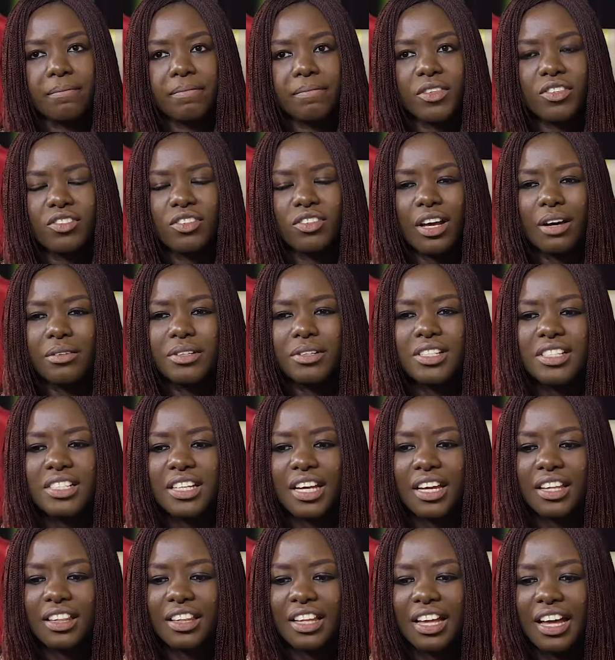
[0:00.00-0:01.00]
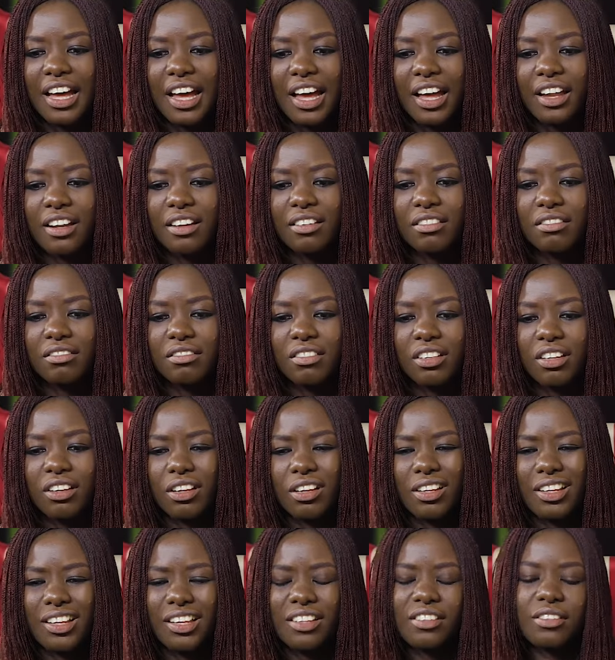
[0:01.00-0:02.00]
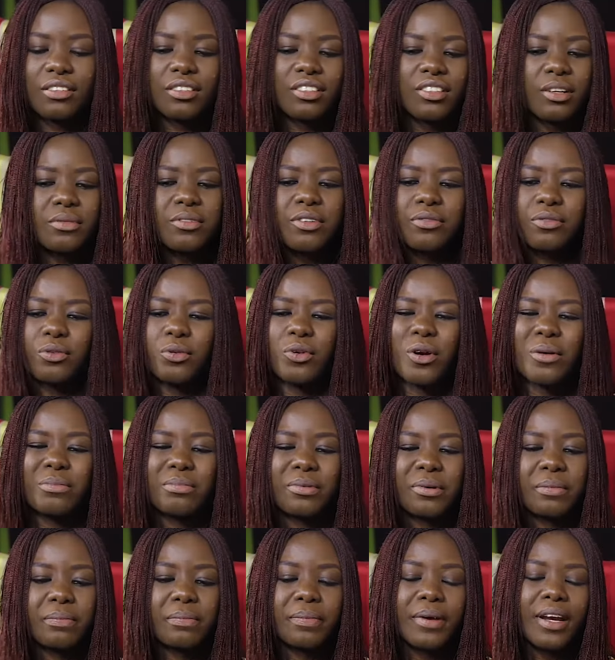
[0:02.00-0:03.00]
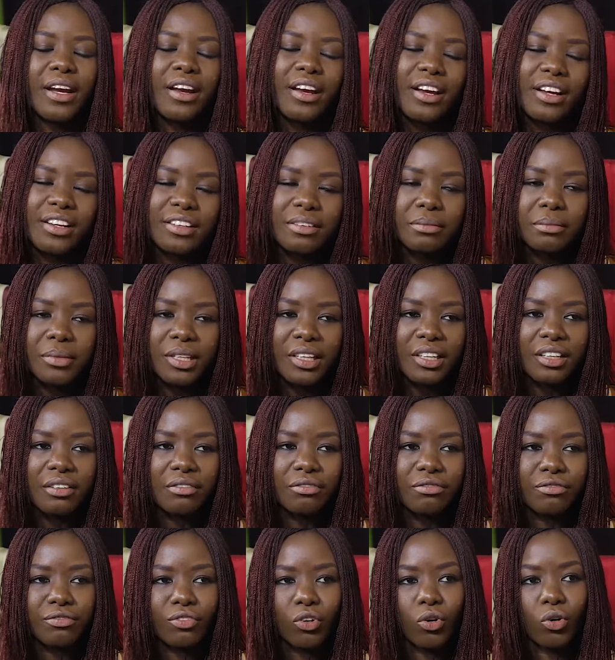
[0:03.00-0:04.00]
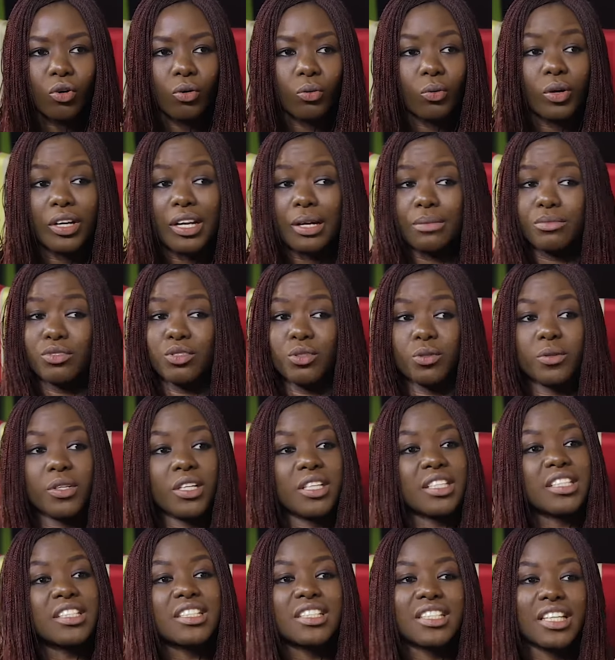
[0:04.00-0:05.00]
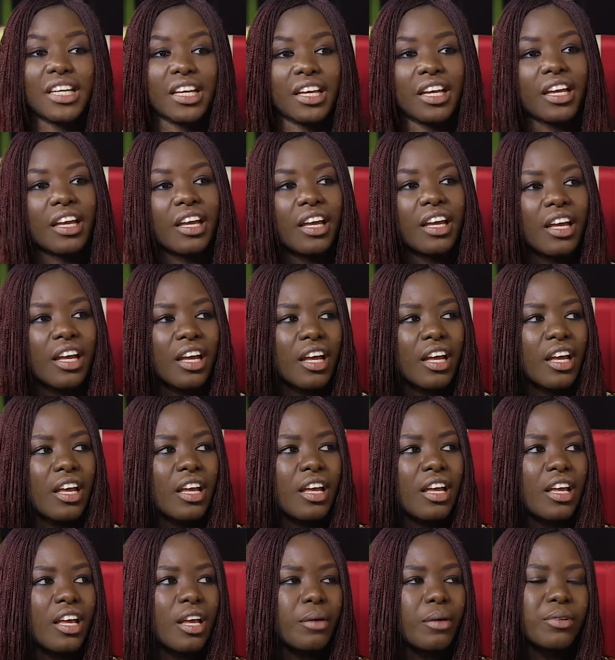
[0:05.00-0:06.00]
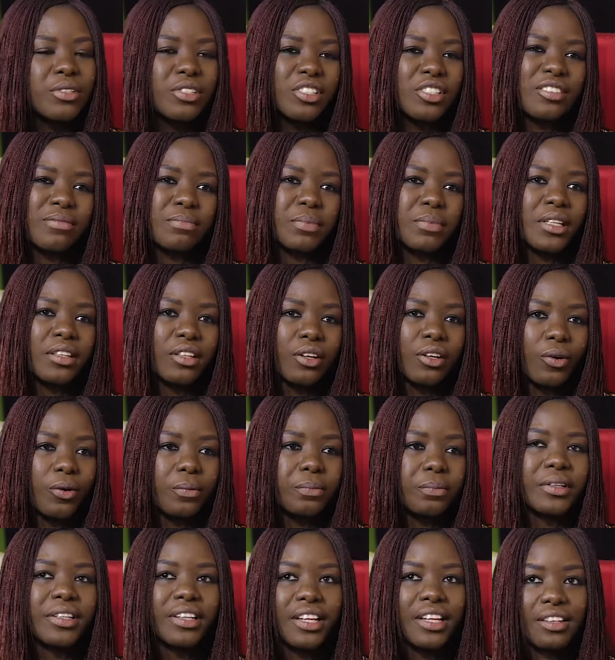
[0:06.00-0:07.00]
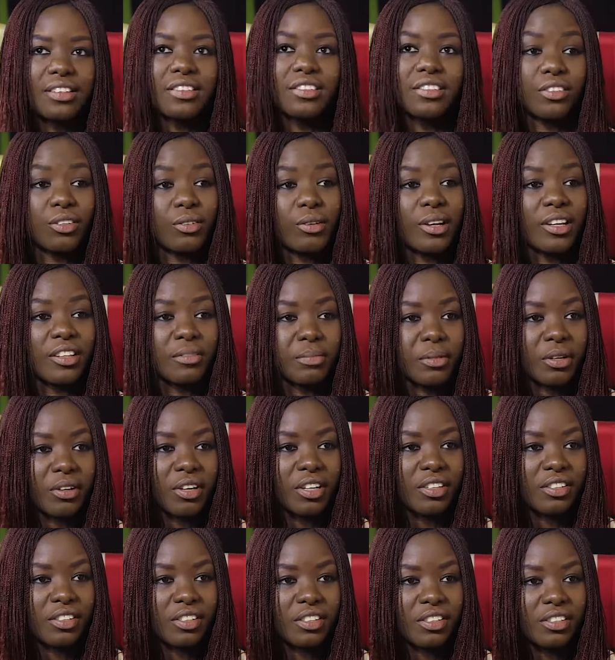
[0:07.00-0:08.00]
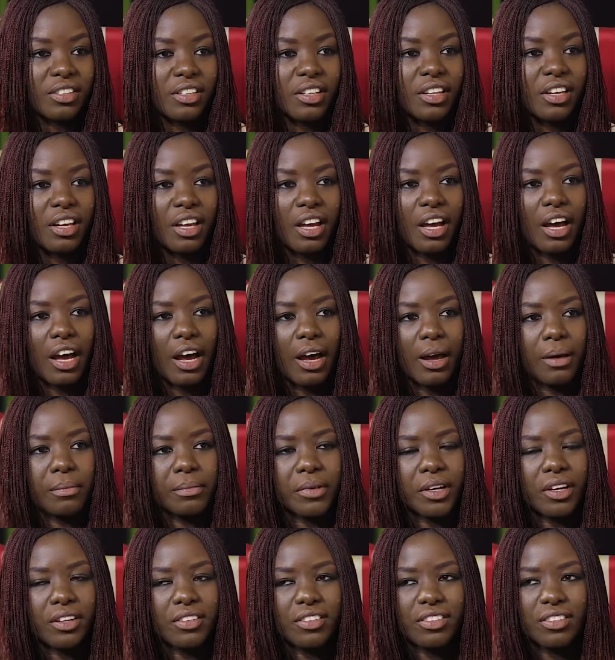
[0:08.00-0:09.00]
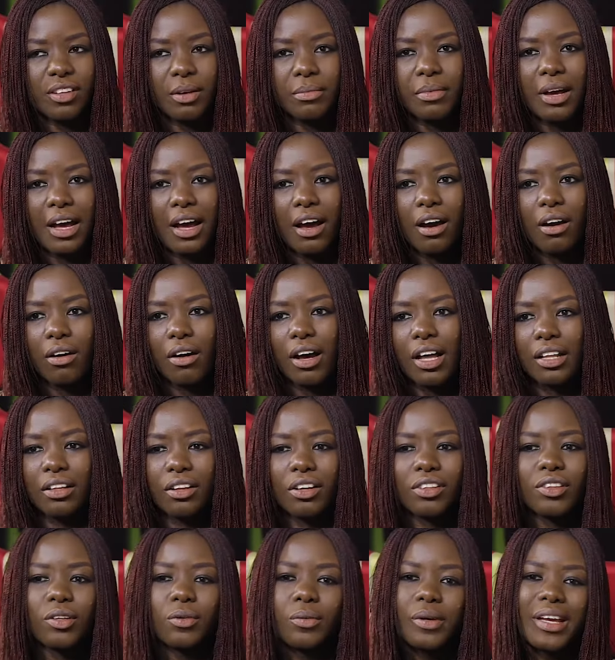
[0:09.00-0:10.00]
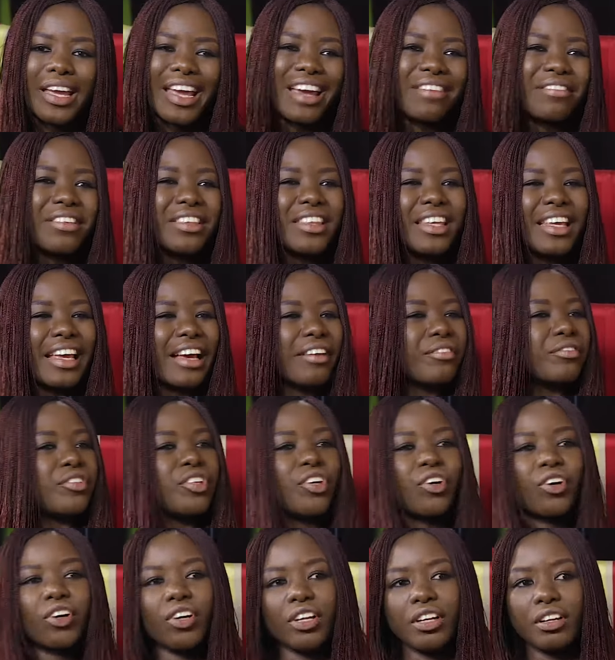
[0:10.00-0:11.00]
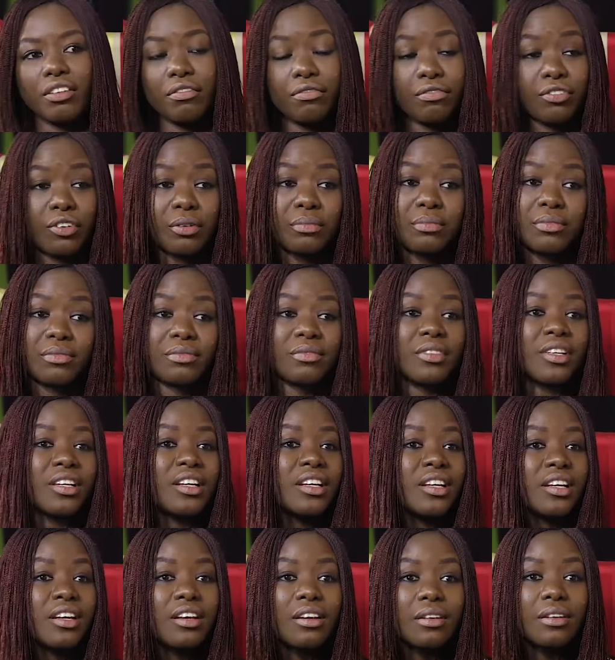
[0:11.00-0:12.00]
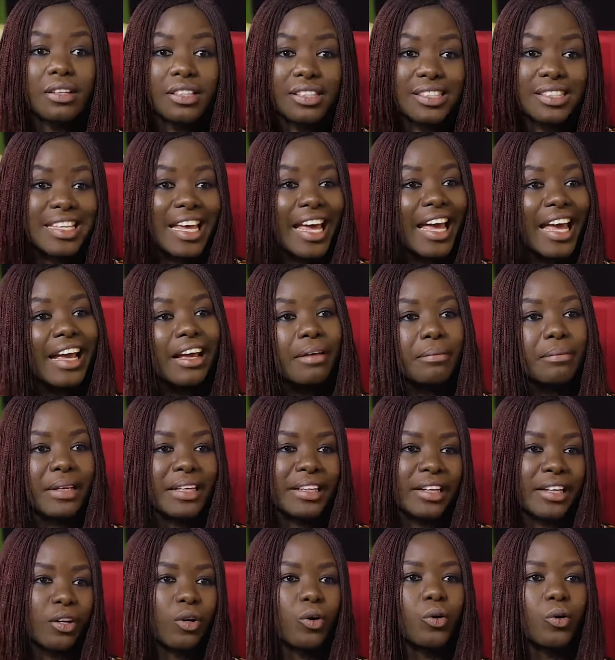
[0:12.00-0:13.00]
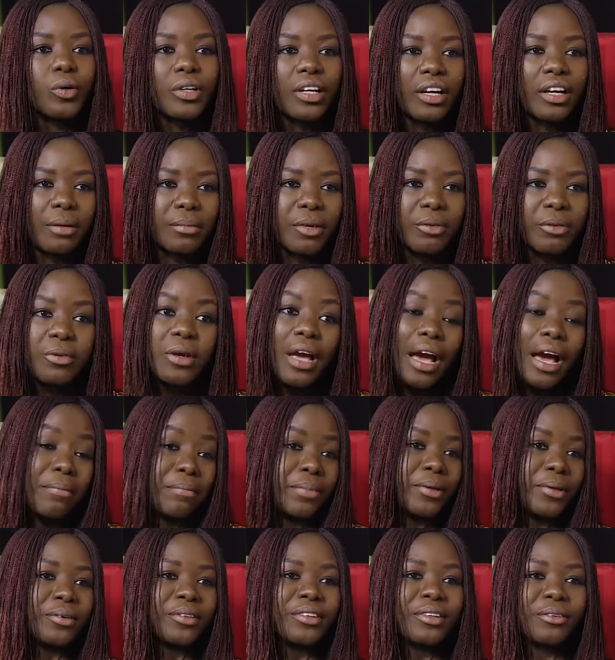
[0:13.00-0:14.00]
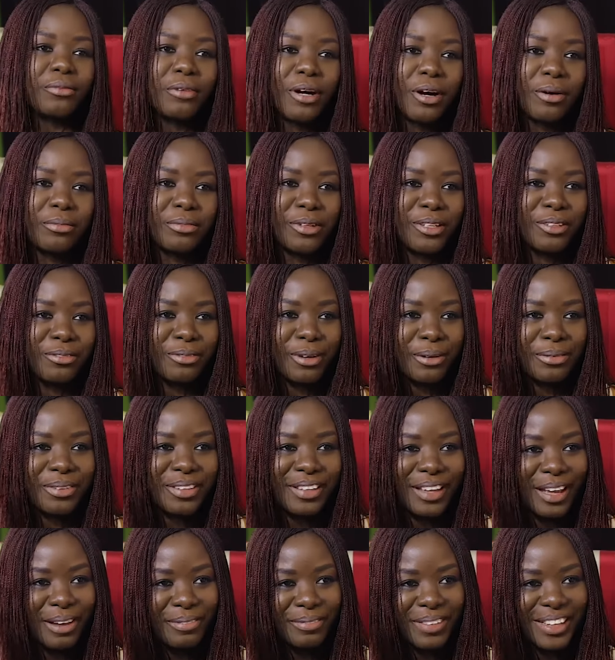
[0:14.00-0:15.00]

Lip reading: So I would say that, in terms of what prepared me for what I'm doing today, it would just be the openness to new experiences. Because somehow along the way, everything I've done, from tech, being a coder, I built the braids website